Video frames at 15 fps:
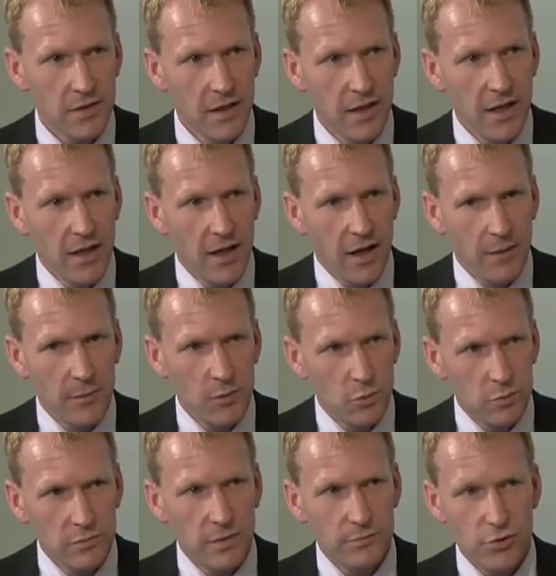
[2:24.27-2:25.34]
Yeah, I
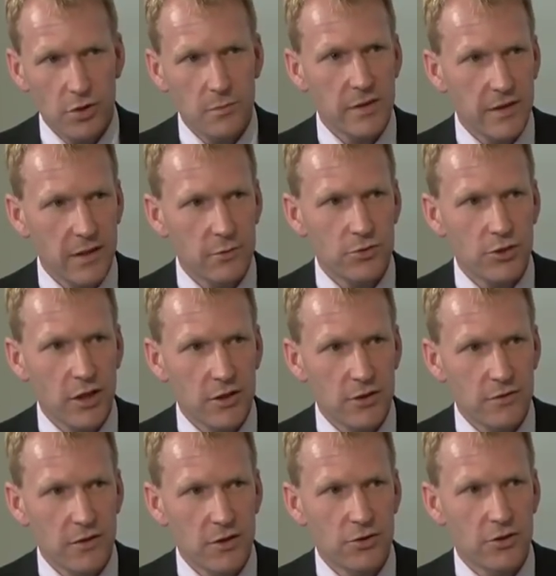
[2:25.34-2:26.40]
mean, presumably that will change
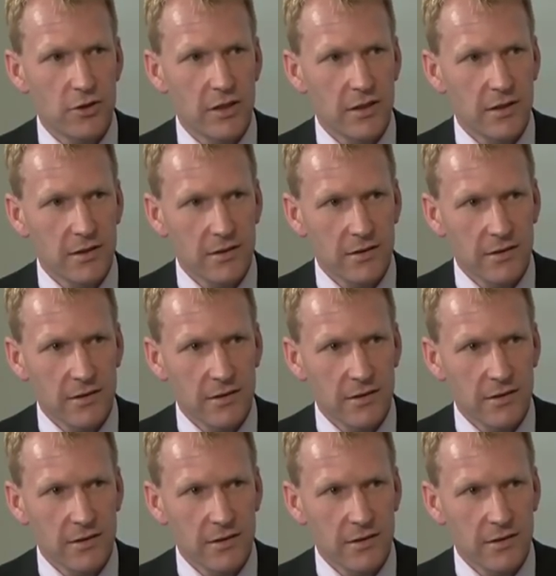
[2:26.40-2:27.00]
eventually.